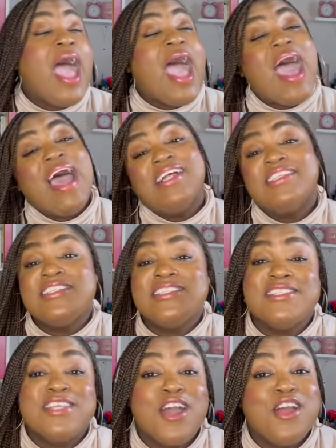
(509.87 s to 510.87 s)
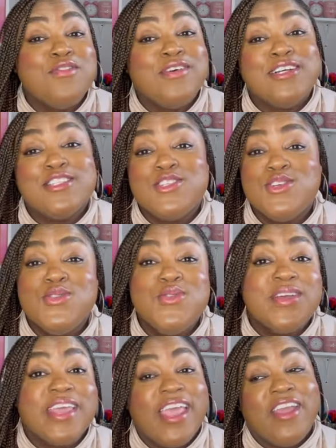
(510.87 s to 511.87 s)
I deserve a
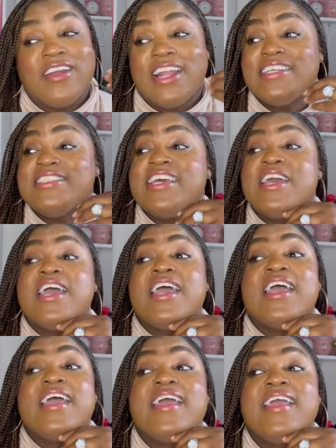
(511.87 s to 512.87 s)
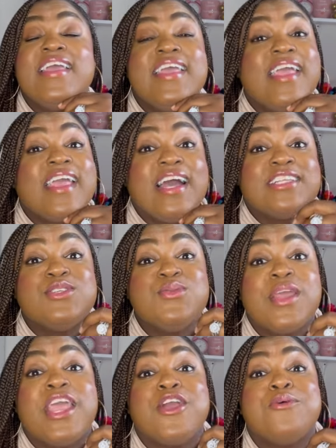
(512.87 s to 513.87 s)
2-carat. I said, he ain't got
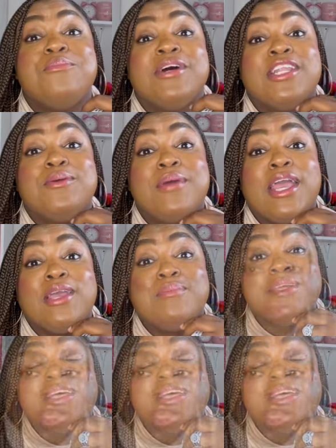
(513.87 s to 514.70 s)
2-carat money, baby.